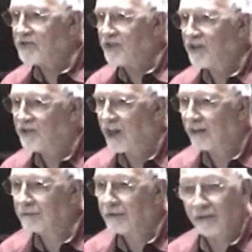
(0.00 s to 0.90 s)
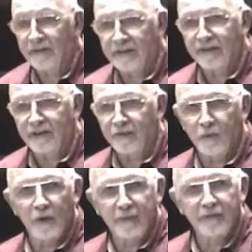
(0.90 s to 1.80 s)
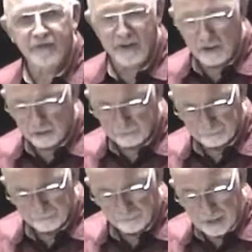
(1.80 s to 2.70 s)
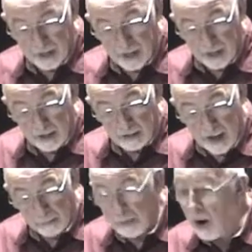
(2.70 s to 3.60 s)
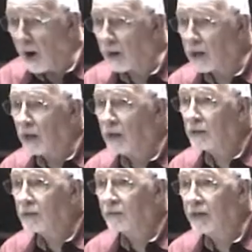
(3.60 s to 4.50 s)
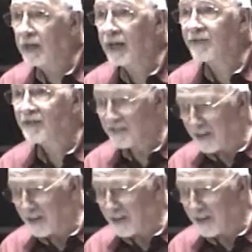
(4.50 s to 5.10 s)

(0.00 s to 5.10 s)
detail, only that this woman was healed. Now Mark, he gives us a